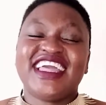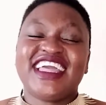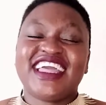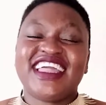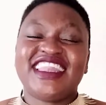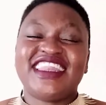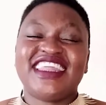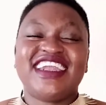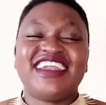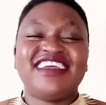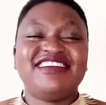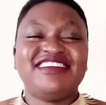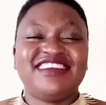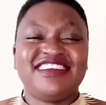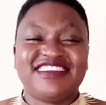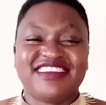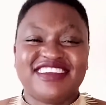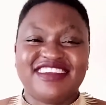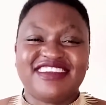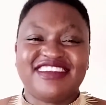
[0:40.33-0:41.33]
rest
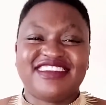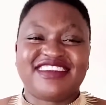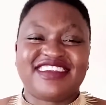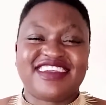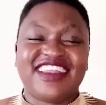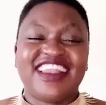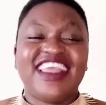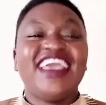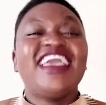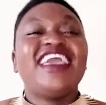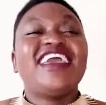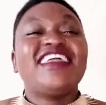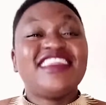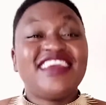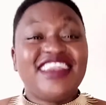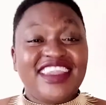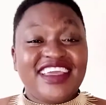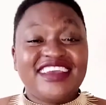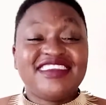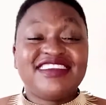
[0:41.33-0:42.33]
is history.
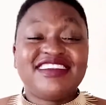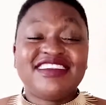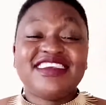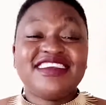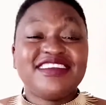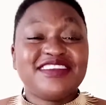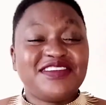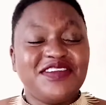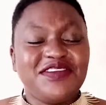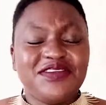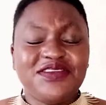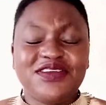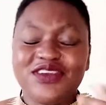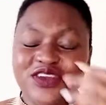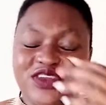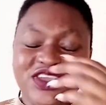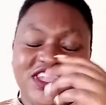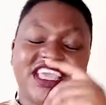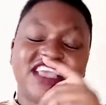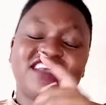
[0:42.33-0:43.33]
The rest is
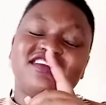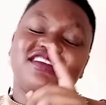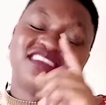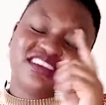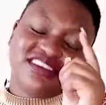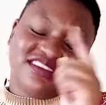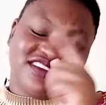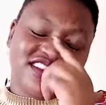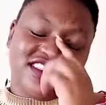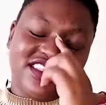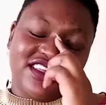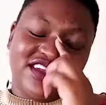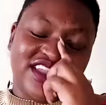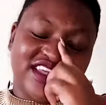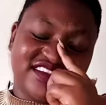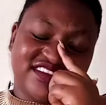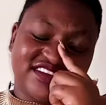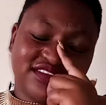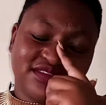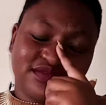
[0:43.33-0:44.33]
okay. Just say the
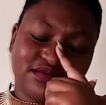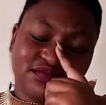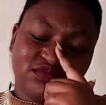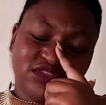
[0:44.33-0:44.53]
rest.